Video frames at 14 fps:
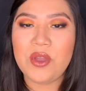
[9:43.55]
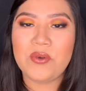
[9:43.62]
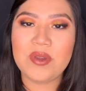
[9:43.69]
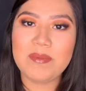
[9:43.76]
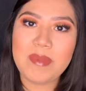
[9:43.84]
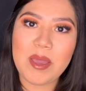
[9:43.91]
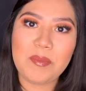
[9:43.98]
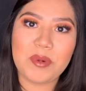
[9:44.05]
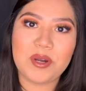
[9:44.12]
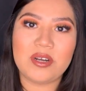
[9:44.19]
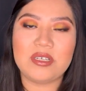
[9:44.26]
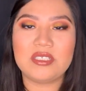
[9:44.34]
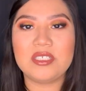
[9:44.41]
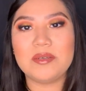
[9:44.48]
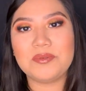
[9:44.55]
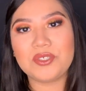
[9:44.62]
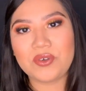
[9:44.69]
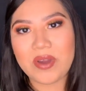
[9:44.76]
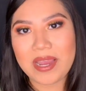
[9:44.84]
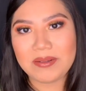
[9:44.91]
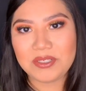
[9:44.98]
Remember,
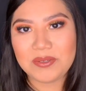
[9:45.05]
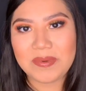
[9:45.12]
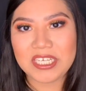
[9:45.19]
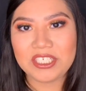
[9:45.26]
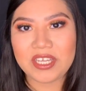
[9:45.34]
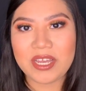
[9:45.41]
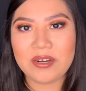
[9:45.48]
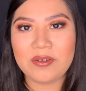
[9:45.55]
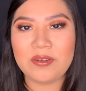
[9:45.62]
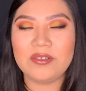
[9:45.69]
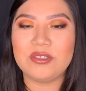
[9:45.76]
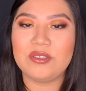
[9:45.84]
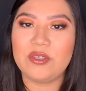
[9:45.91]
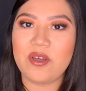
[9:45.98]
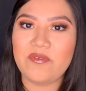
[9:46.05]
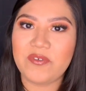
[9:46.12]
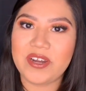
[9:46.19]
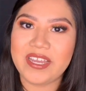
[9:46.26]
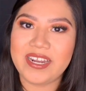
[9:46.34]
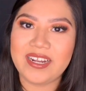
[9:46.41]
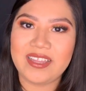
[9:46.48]
subscribe to my channel, don't
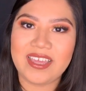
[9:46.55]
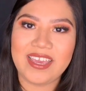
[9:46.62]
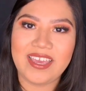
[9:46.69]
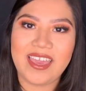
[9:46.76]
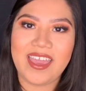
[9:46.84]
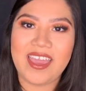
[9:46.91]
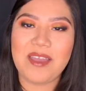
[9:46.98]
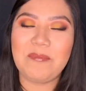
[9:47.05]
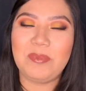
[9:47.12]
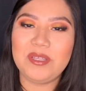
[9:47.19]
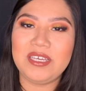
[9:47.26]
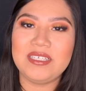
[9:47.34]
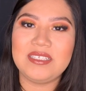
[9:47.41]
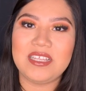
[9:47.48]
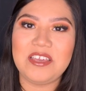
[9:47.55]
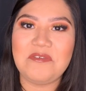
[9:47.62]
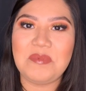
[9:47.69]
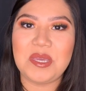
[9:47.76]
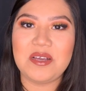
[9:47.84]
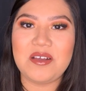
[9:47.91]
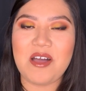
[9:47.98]
forget to like it, and please leave
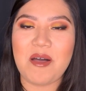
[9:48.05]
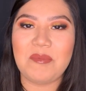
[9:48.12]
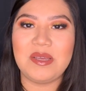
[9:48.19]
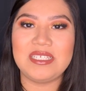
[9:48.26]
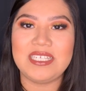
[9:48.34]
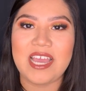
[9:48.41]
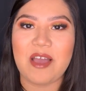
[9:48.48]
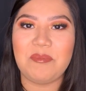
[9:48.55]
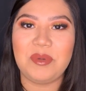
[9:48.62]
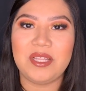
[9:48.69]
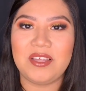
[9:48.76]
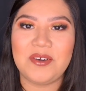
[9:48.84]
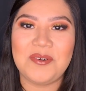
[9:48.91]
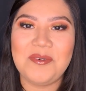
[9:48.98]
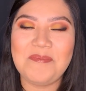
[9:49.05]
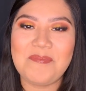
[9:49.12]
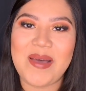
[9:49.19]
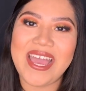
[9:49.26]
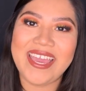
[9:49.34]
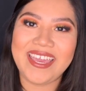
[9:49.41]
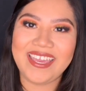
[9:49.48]
me a comment down below.
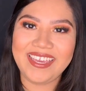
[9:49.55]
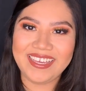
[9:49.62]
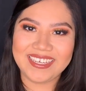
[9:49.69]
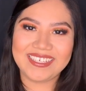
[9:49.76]
Bye!